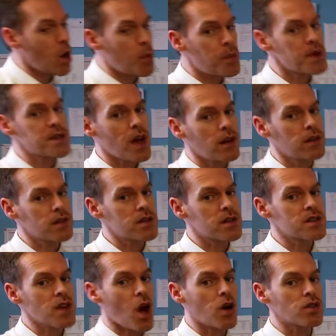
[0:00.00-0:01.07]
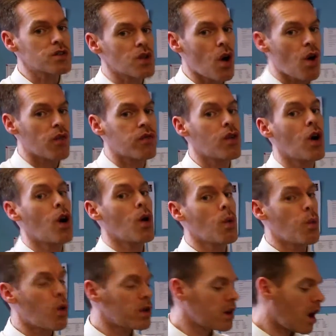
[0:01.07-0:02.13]
know percentage is out of
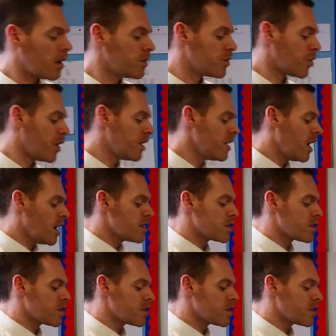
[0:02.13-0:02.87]
100.